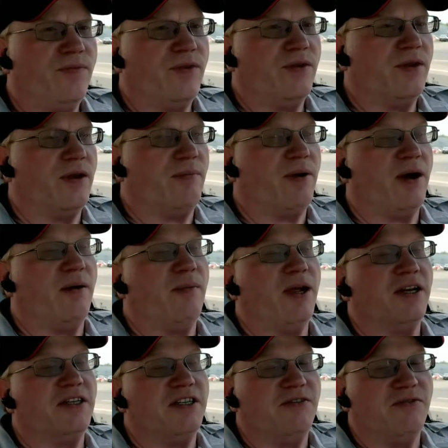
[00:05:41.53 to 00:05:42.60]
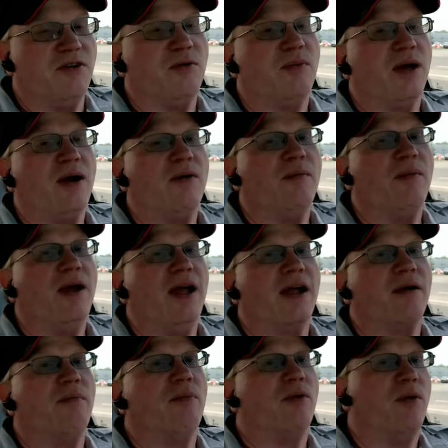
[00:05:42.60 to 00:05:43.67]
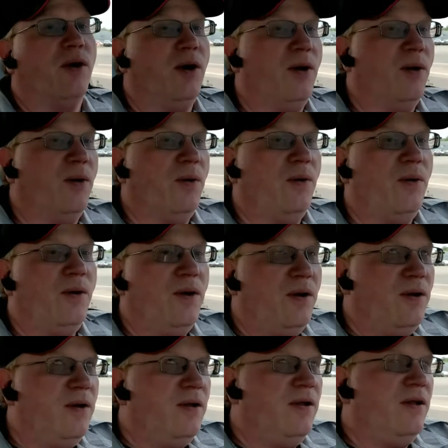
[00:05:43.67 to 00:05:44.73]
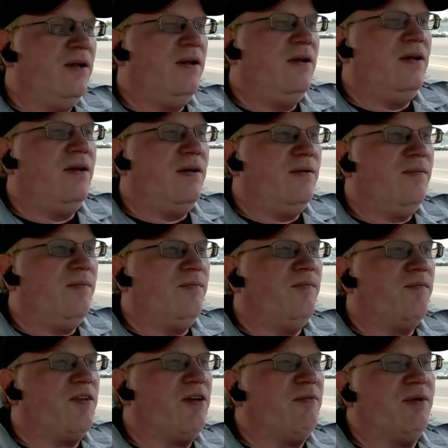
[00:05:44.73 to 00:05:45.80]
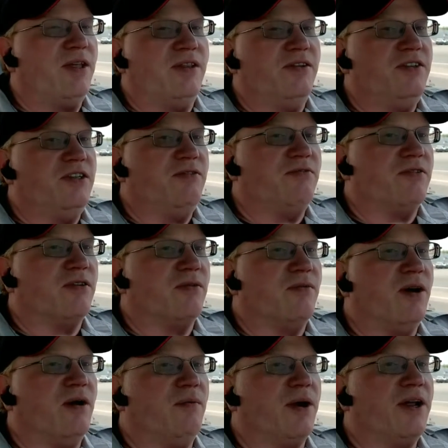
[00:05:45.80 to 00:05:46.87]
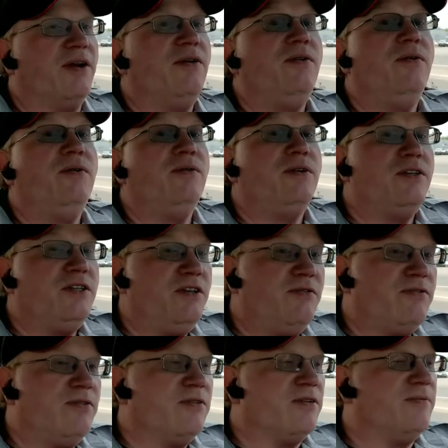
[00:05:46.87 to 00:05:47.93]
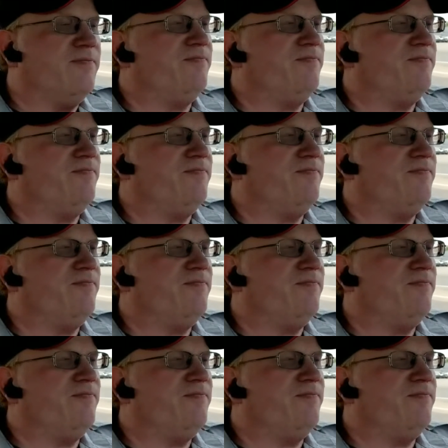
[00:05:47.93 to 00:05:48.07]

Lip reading: and not Power Mac G4, Power Mac Pro. They haven't made the G4 in a while, but I do own a G4.